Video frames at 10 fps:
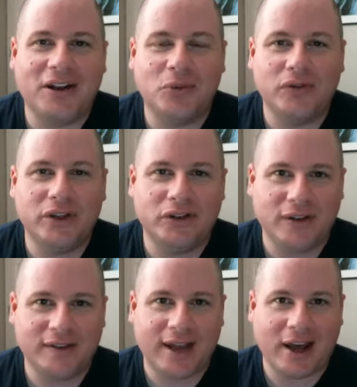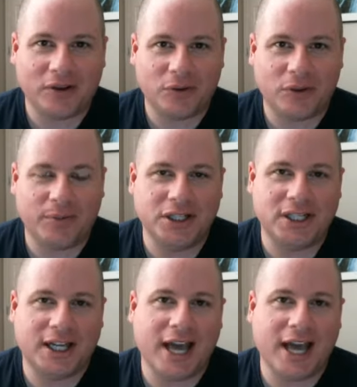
I moved into this house with a bunch of